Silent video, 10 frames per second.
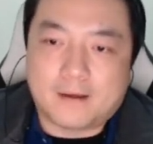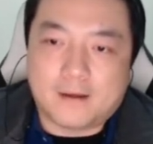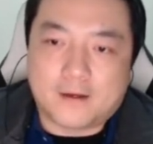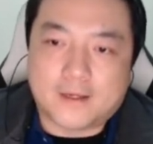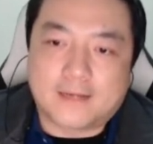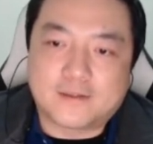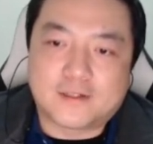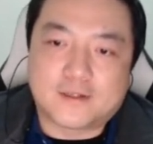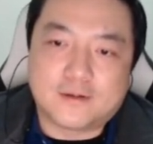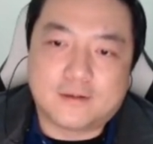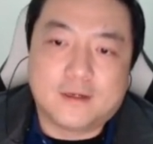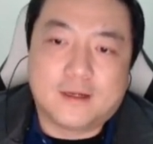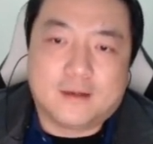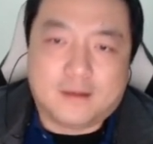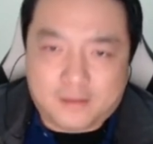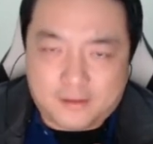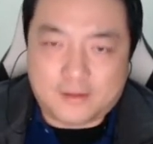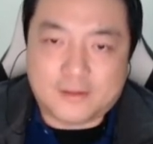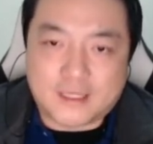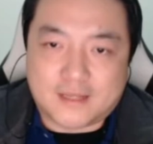Okay, so
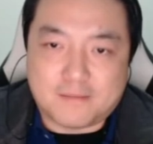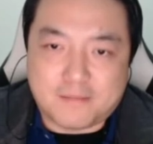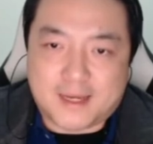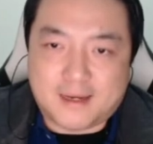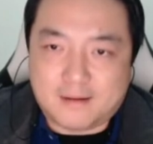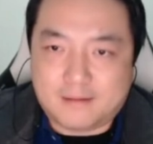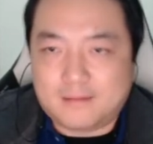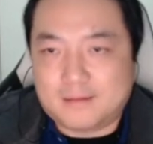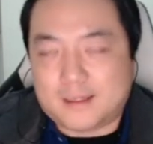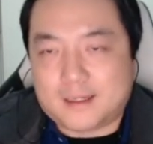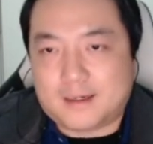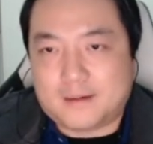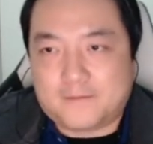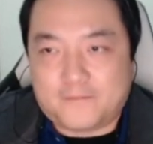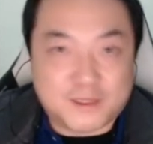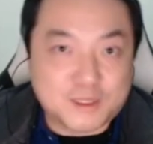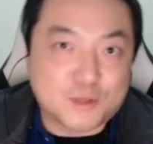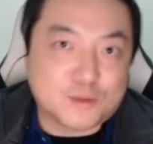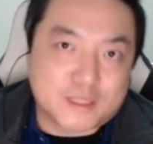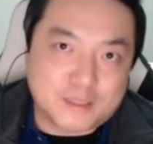those are the main
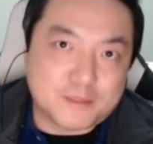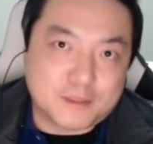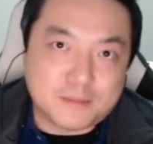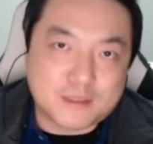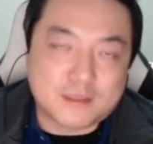physical symptoms.